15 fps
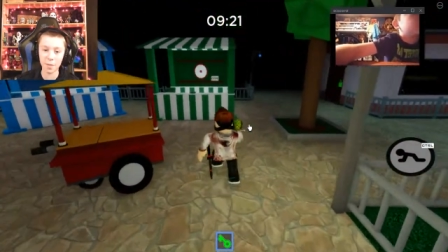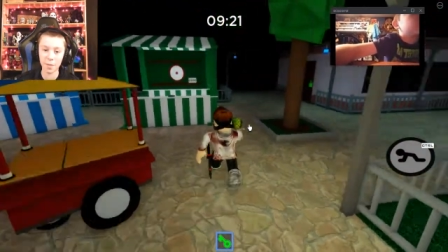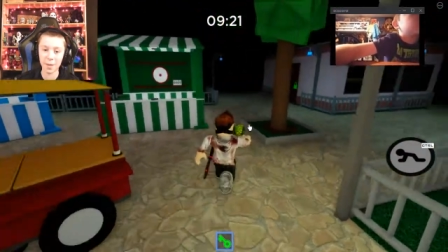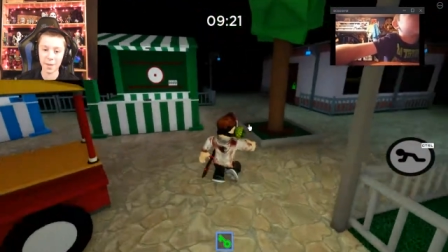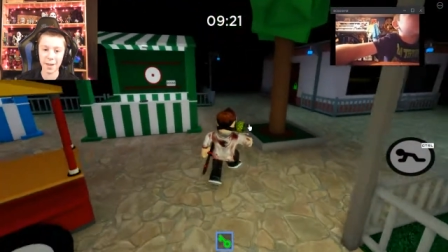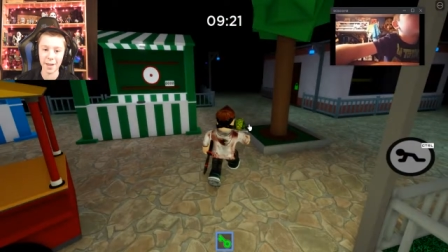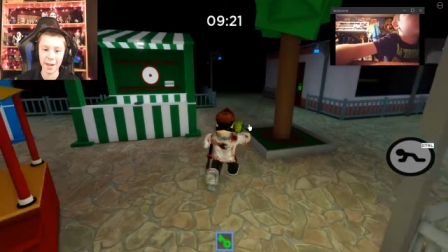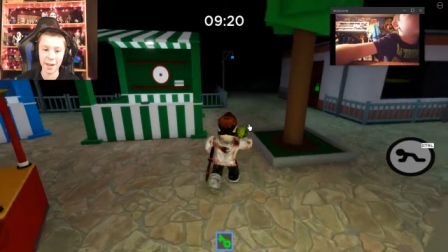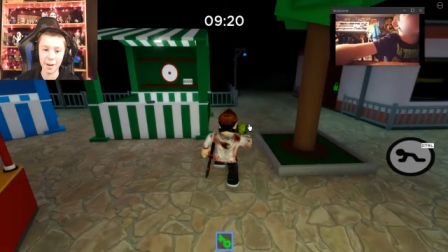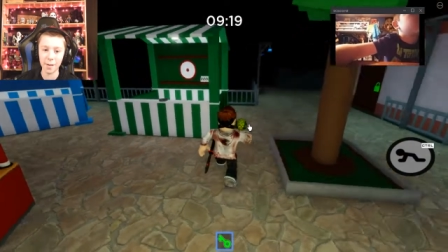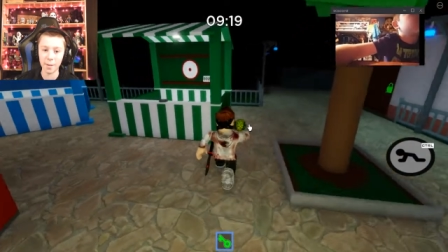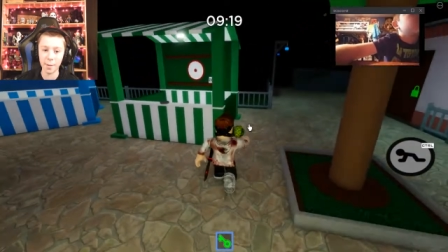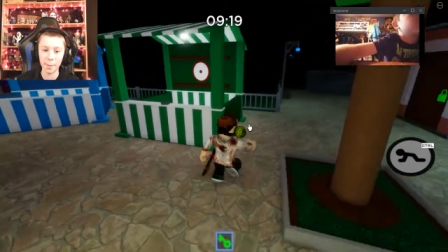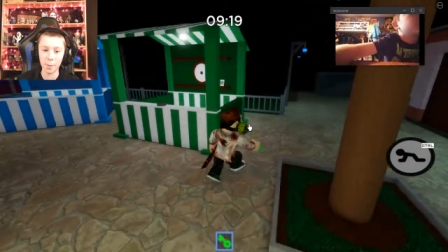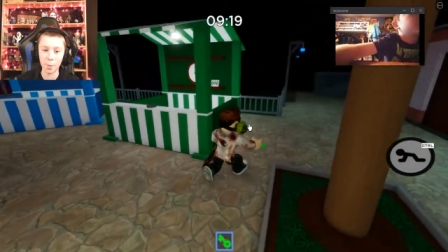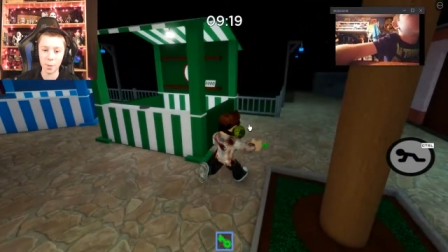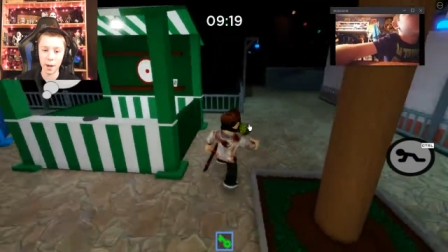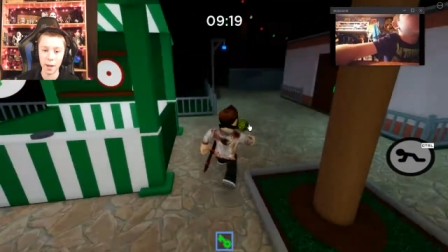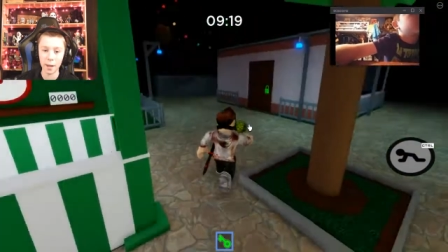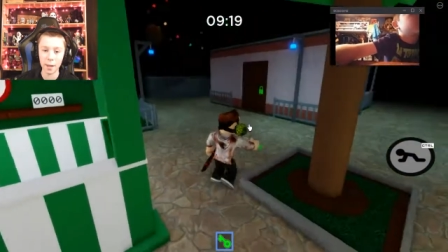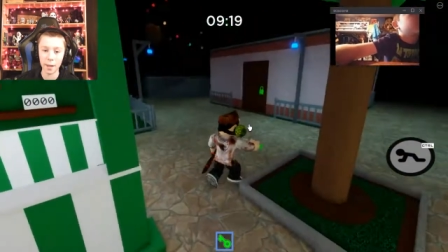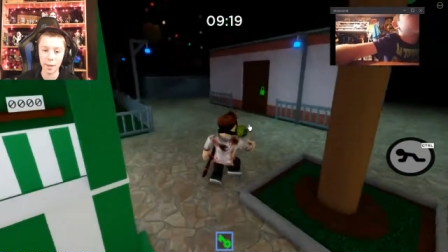because I don't know
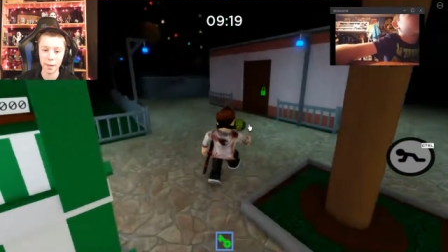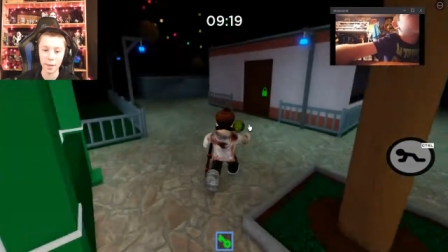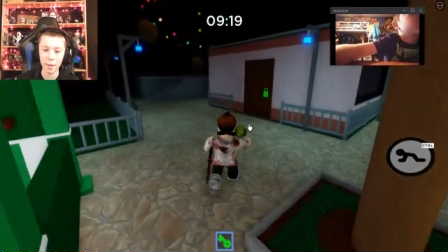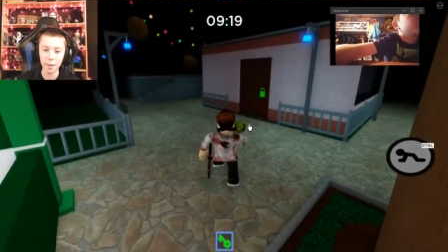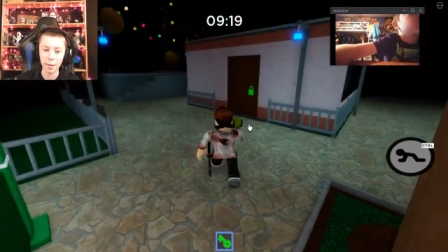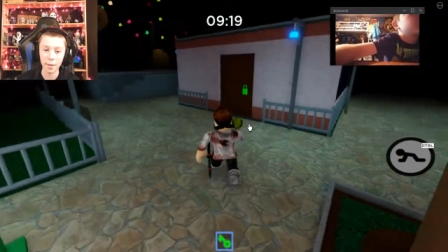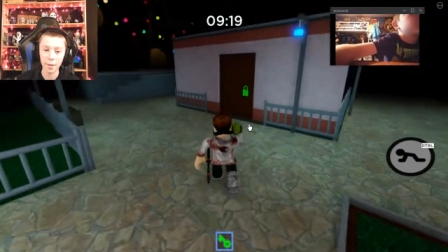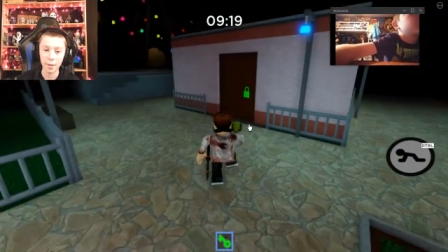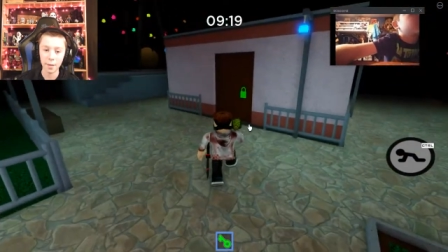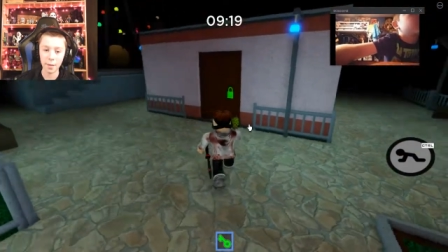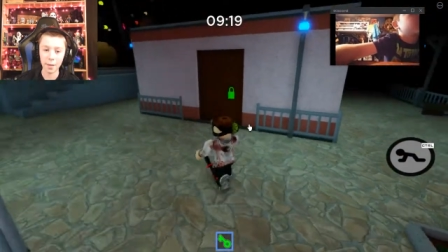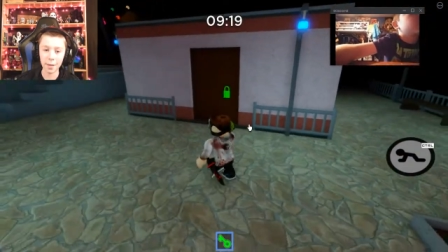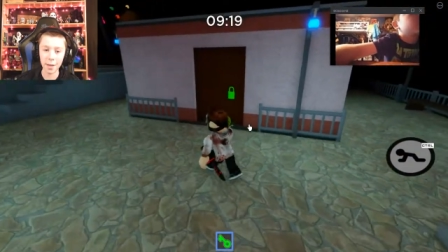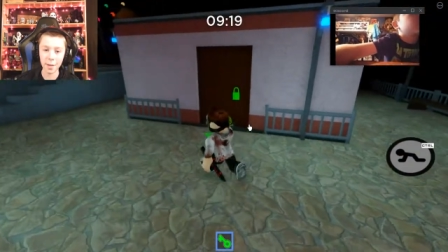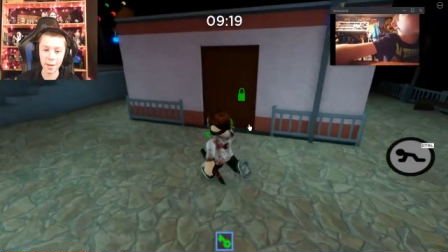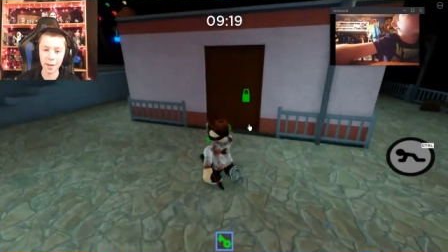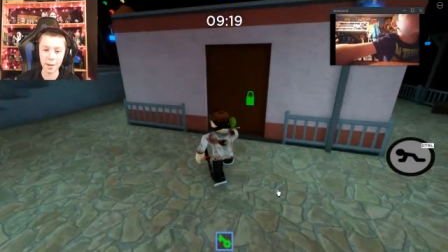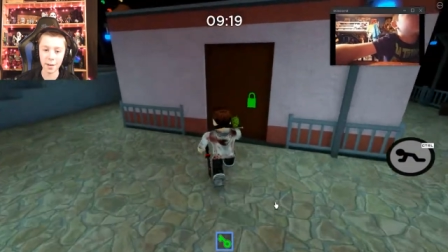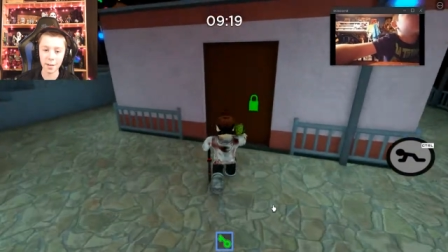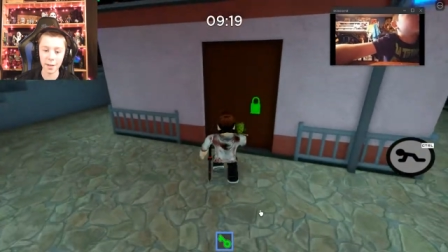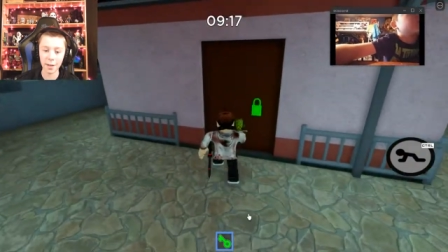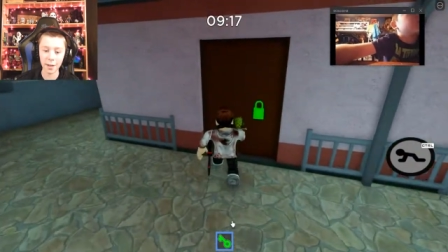why. Because Tommy
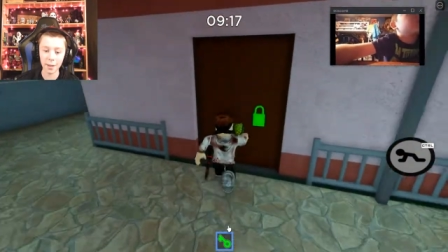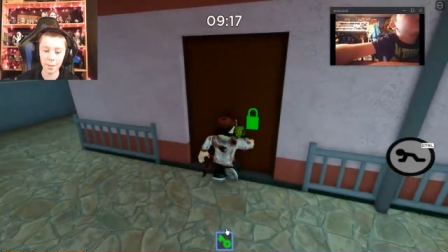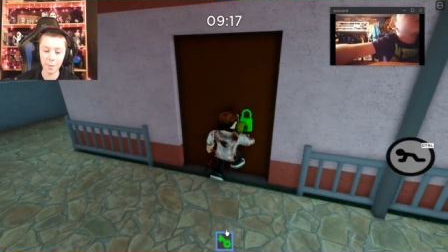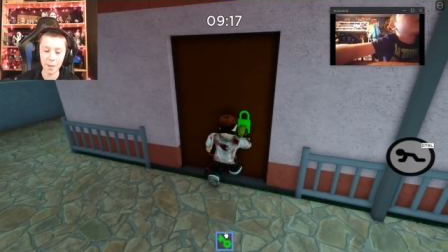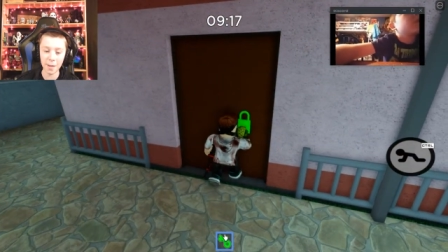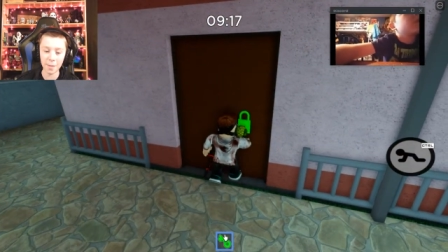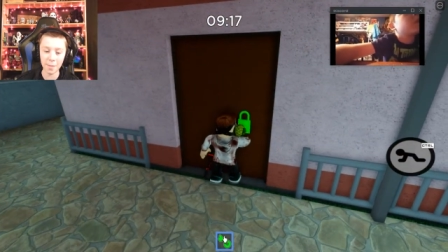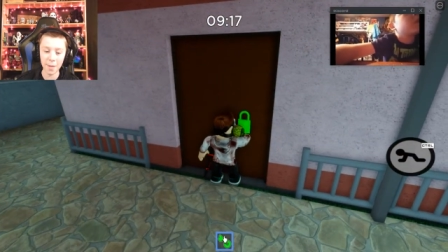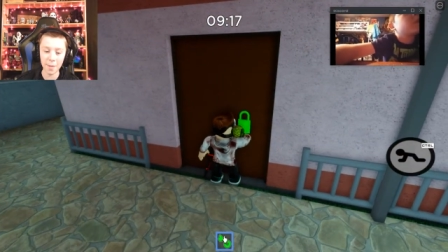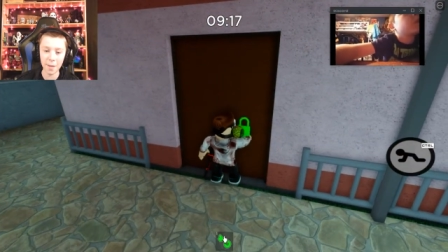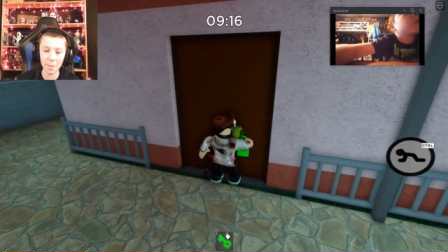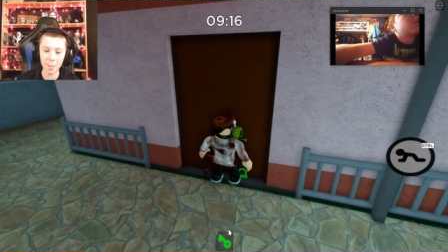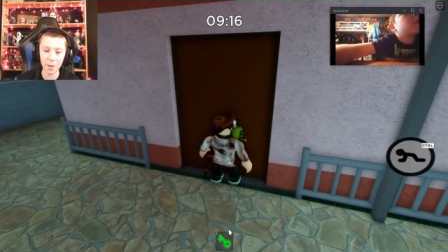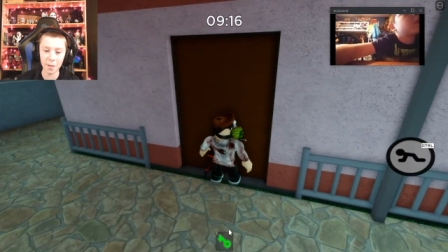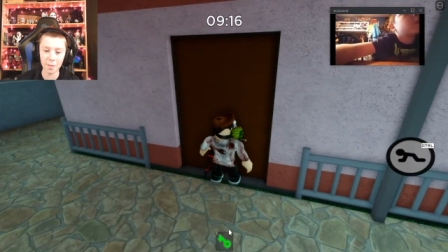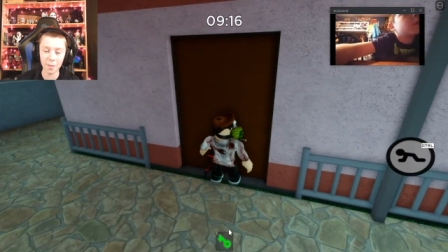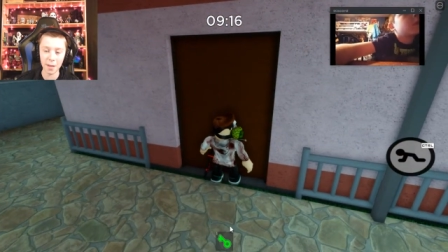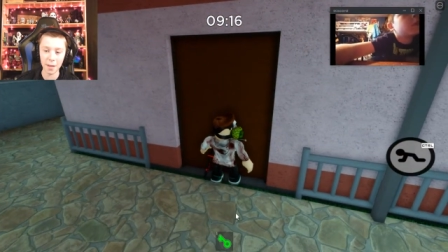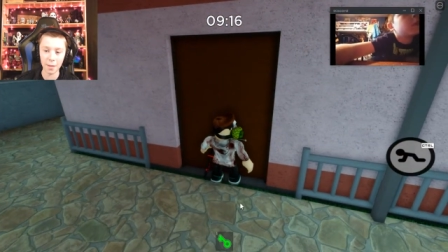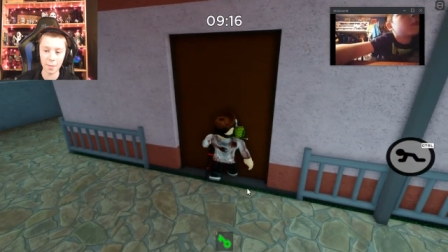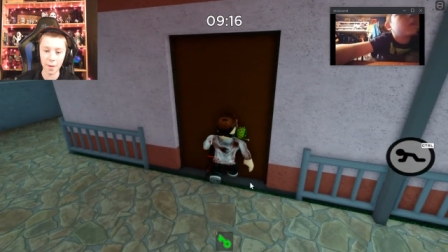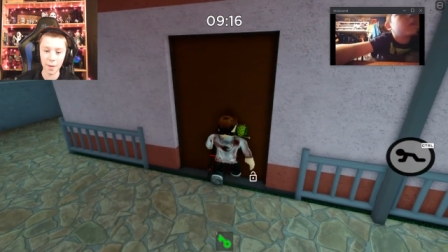kind of... Uh, wait, maybe it was my
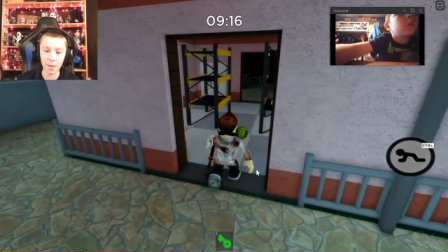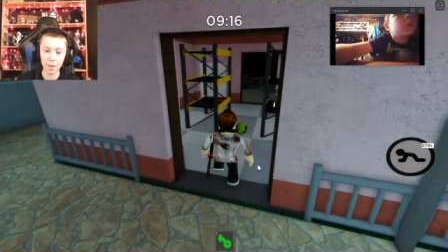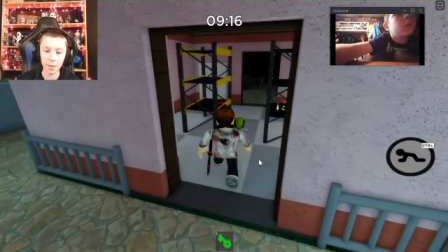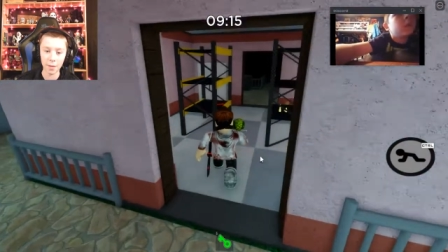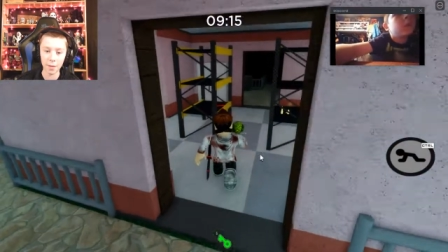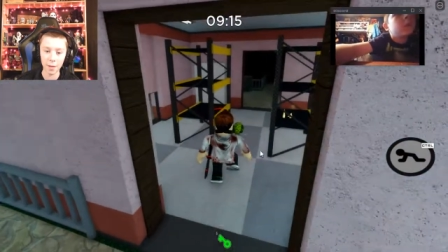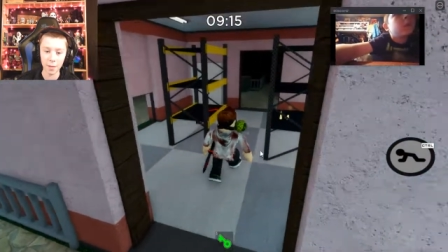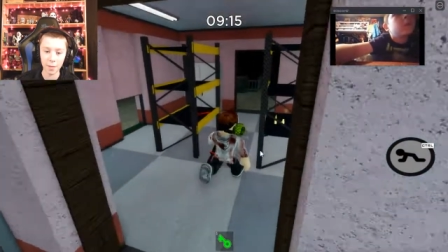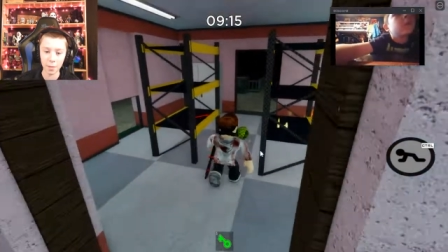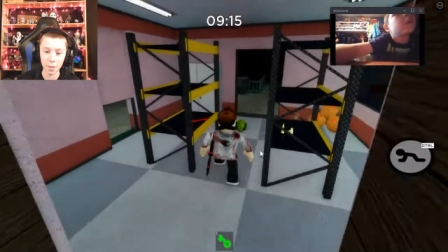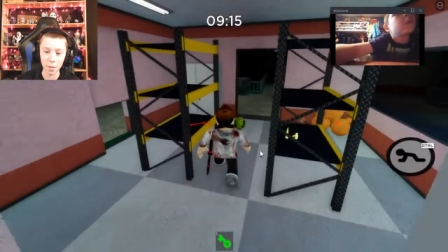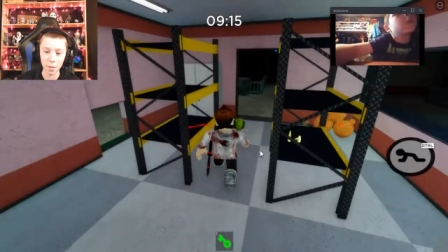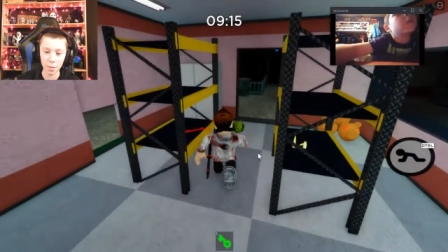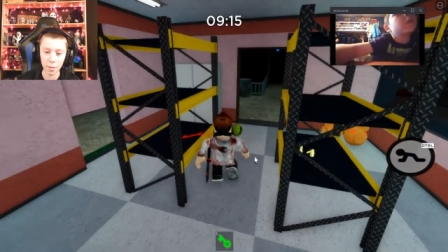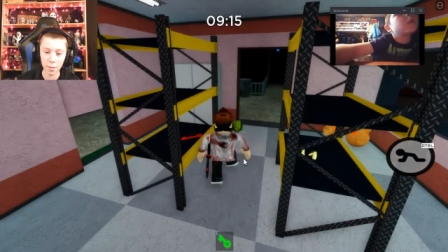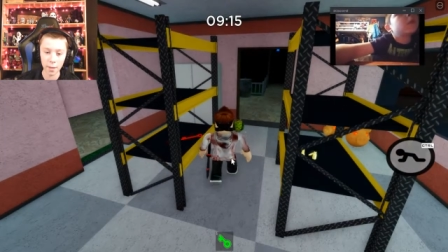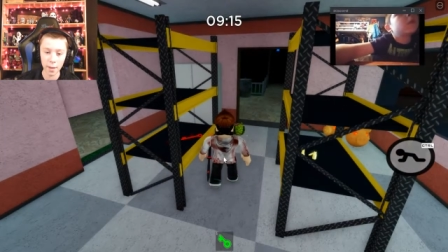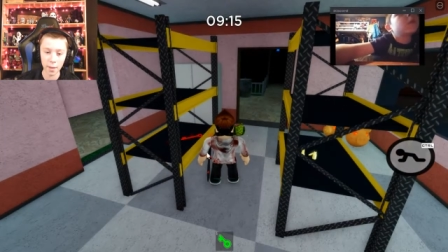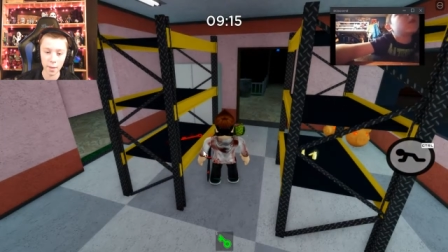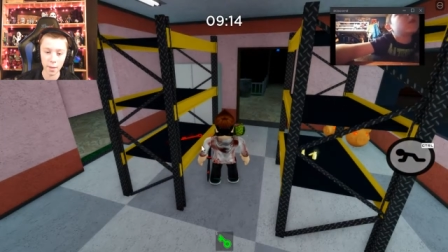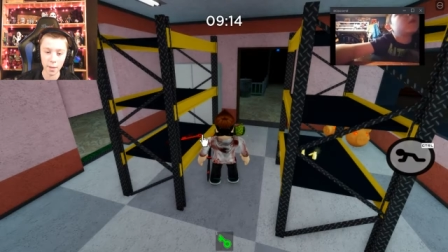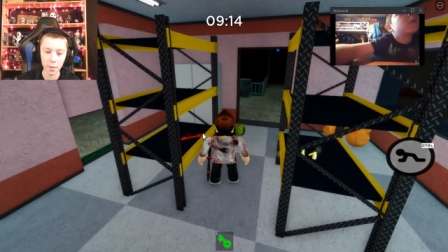parents that chose
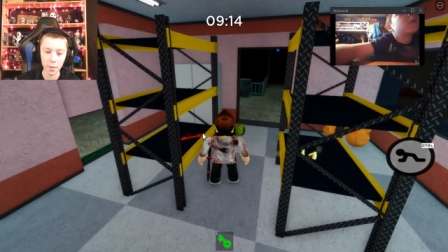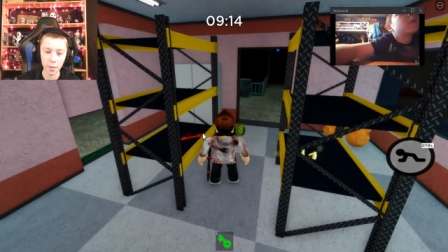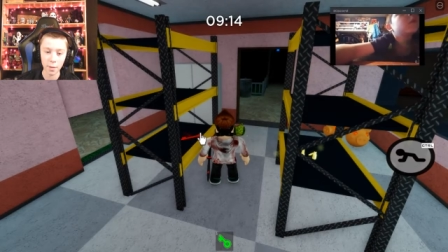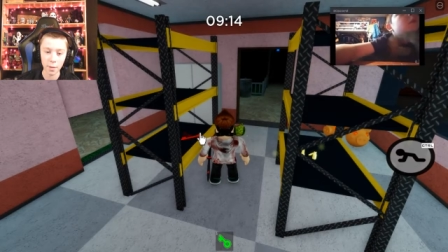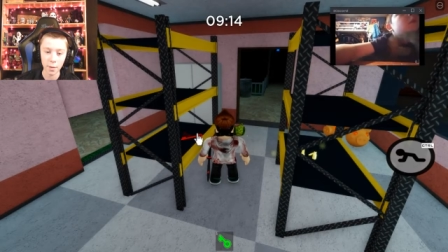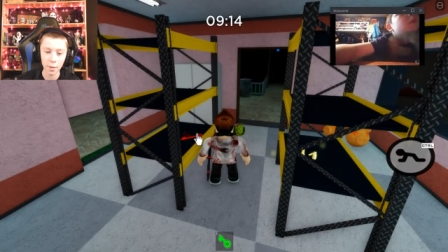that level.